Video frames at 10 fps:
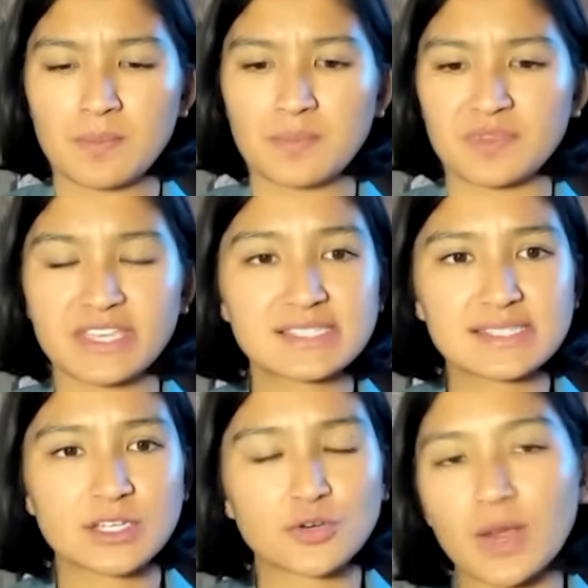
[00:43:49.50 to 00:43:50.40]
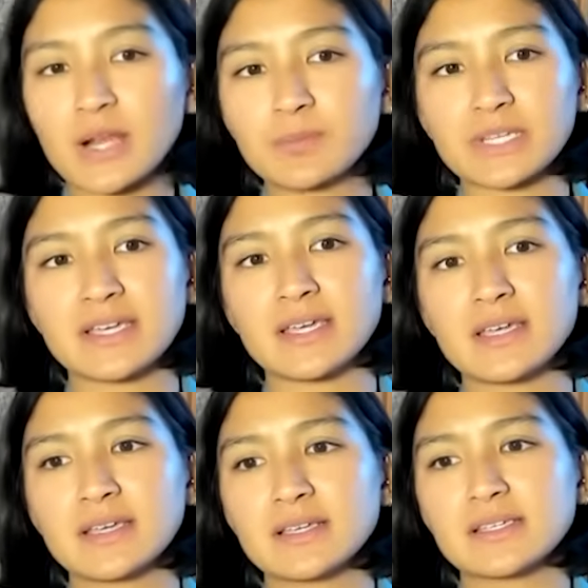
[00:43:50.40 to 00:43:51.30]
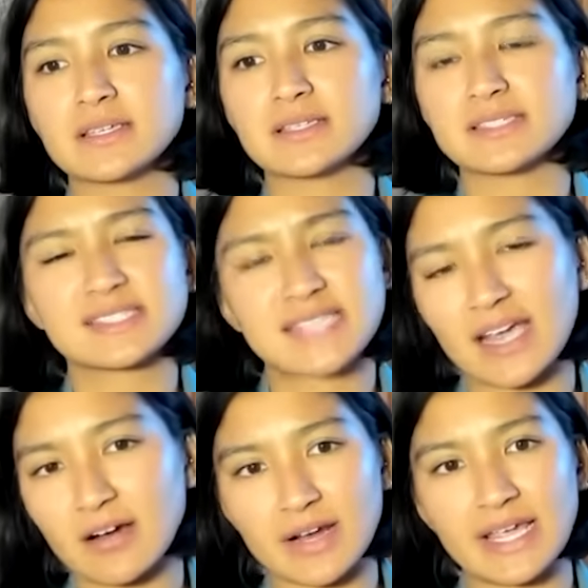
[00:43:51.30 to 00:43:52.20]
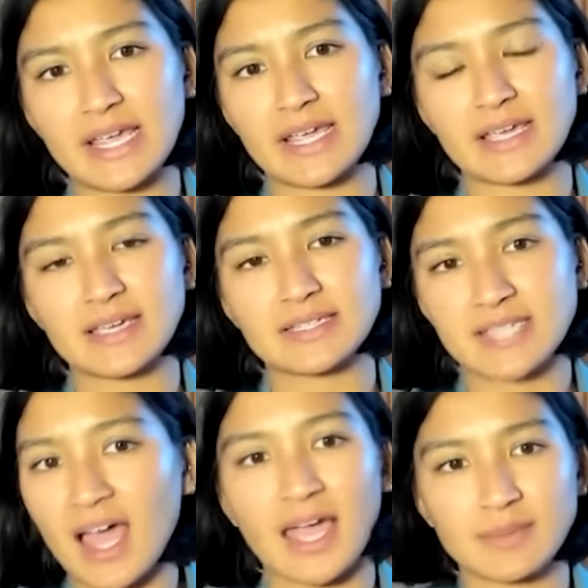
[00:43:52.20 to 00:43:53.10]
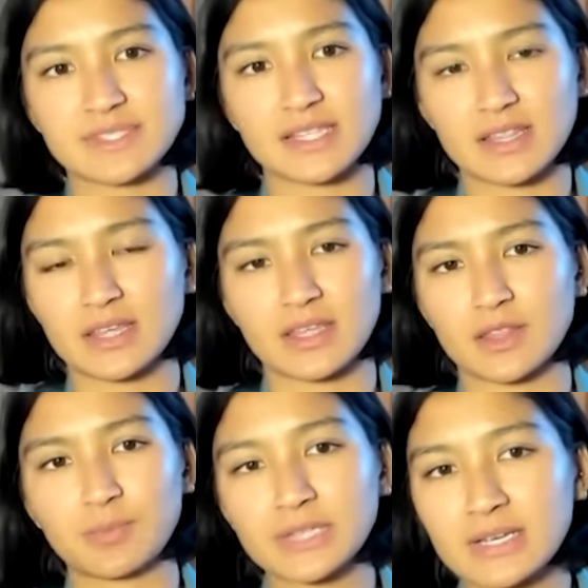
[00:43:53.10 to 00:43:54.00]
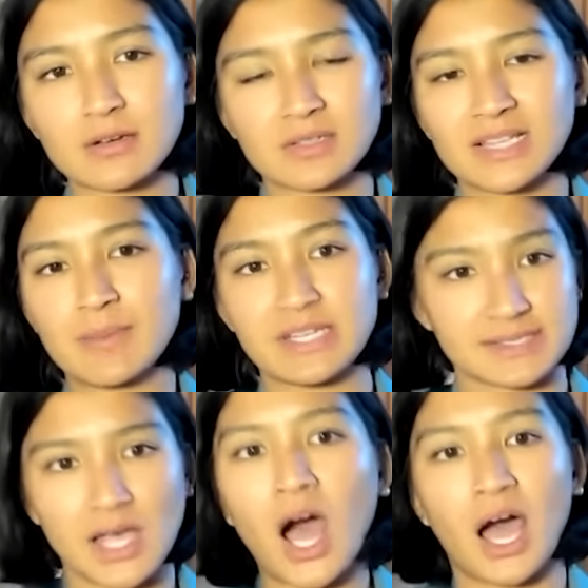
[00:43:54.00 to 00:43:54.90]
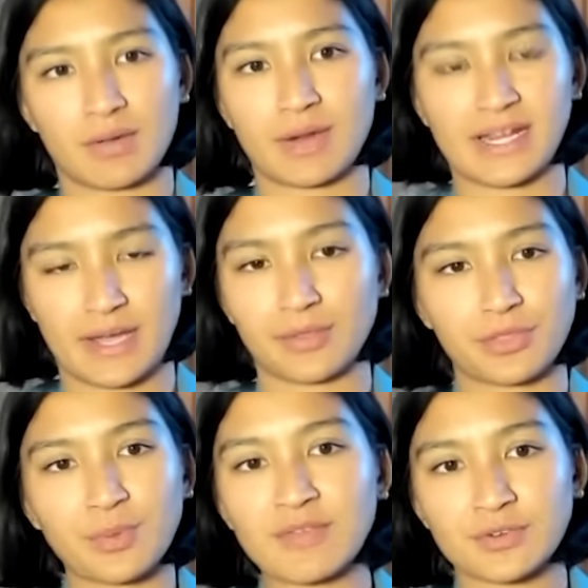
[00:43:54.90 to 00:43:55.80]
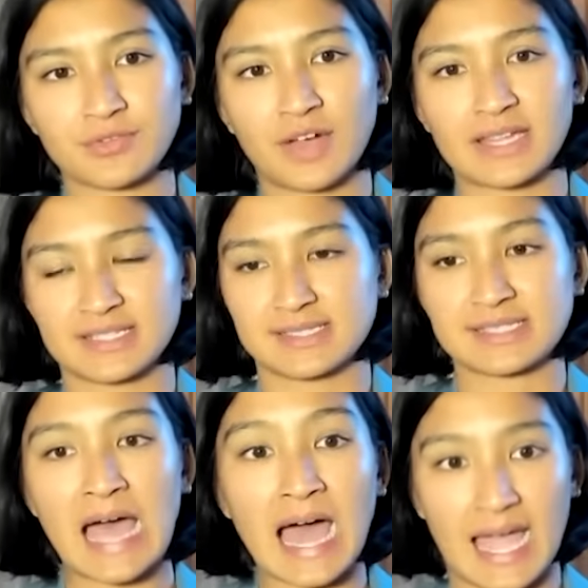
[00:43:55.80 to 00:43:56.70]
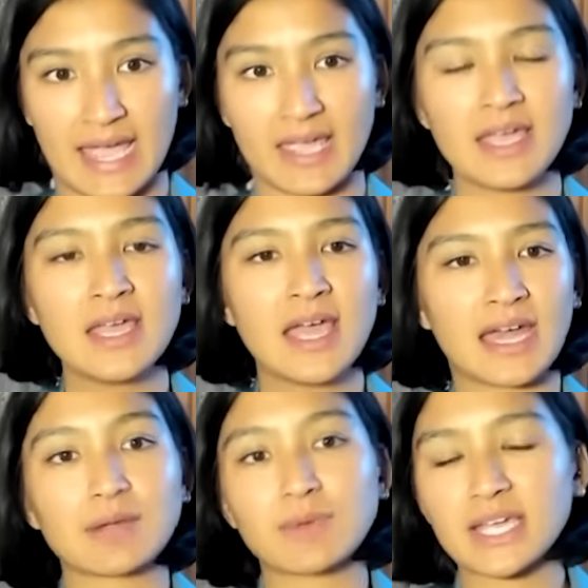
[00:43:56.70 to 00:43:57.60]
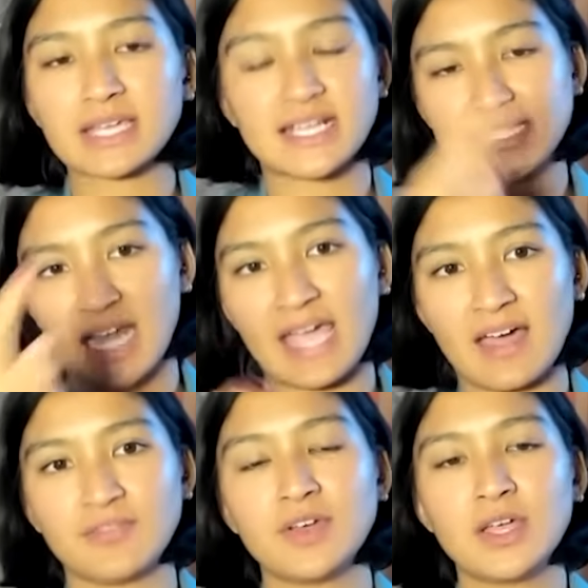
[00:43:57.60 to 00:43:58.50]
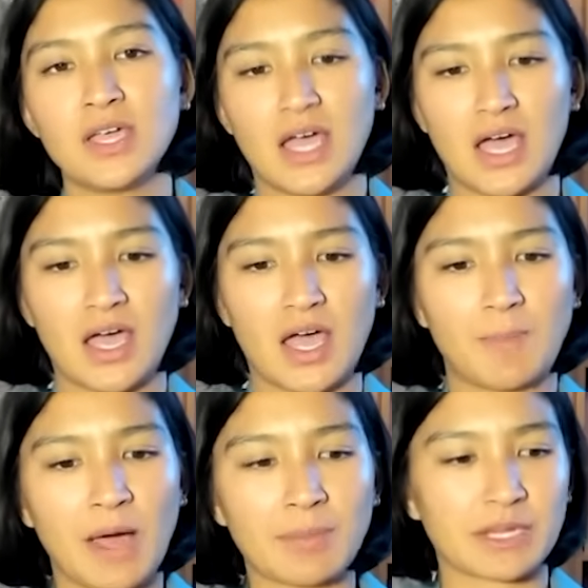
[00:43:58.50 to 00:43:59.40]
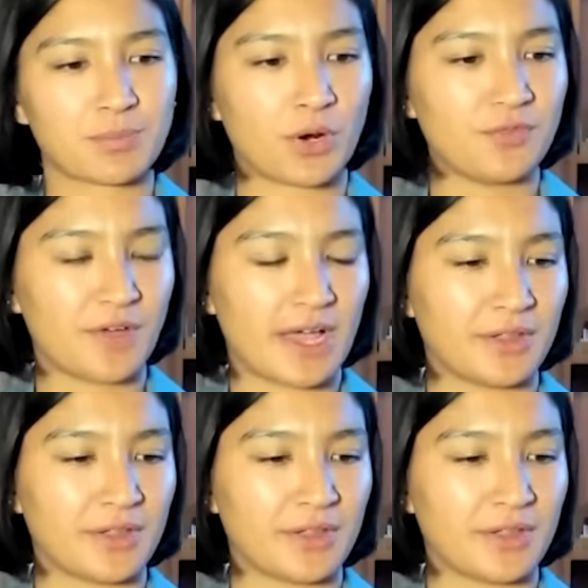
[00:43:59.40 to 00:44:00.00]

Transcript: This is incredibly scary times. The political climate is hot right now. The threat for violence is high. And I recognize that I have a public profile